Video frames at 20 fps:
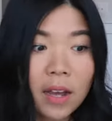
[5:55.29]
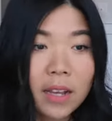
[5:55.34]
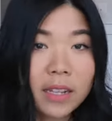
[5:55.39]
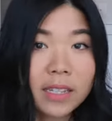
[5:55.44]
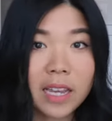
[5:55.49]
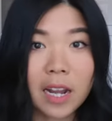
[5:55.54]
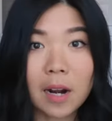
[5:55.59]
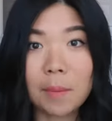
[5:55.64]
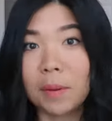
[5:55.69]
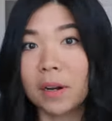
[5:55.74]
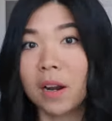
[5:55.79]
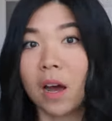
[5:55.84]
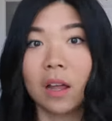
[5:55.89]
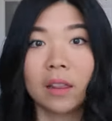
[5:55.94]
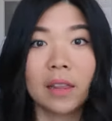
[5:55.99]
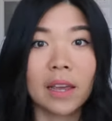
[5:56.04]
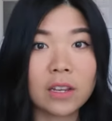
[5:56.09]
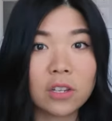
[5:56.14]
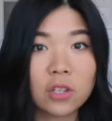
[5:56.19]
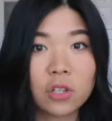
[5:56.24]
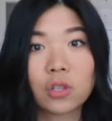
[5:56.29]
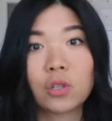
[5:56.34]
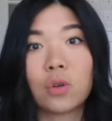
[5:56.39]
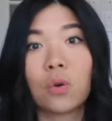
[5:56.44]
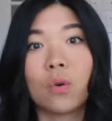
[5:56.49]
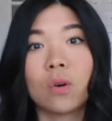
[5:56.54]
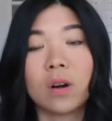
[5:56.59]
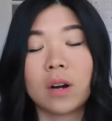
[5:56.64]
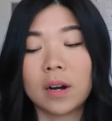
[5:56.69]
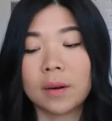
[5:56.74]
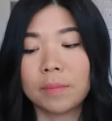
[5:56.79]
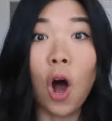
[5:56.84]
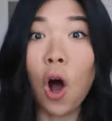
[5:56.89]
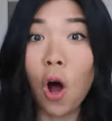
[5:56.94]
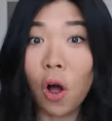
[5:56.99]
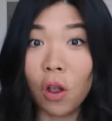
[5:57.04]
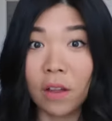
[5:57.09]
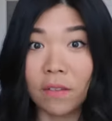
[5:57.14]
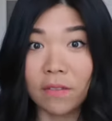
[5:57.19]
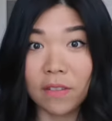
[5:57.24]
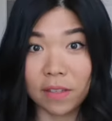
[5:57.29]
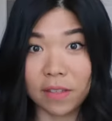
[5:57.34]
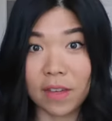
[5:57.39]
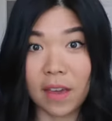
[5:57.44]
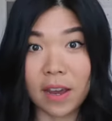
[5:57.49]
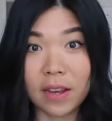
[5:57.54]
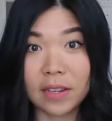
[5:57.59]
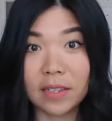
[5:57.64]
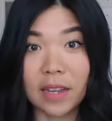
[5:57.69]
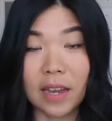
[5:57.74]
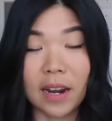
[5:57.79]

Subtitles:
set up an online store, all of the things.